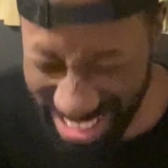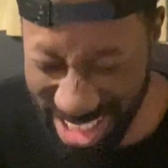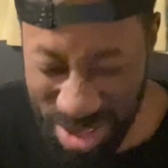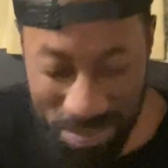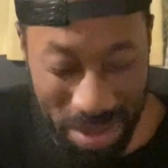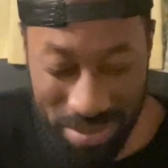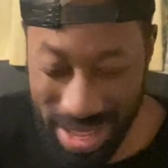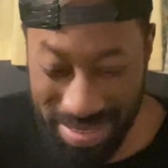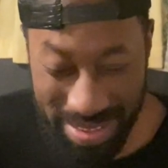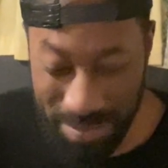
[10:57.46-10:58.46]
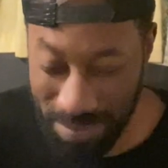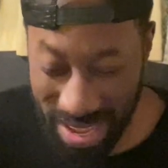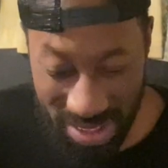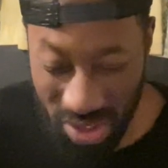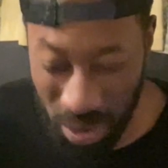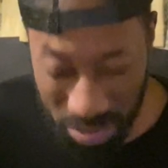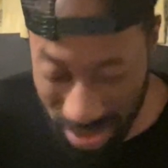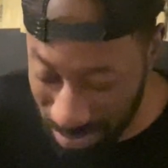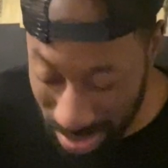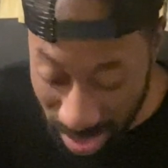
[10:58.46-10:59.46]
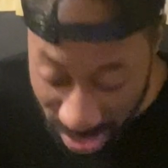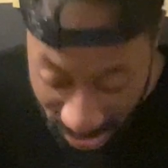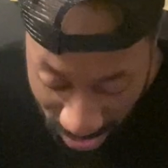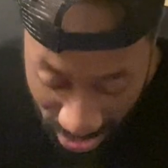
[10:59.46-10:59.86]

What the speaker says: a pimp named Slickback tops in my mouth.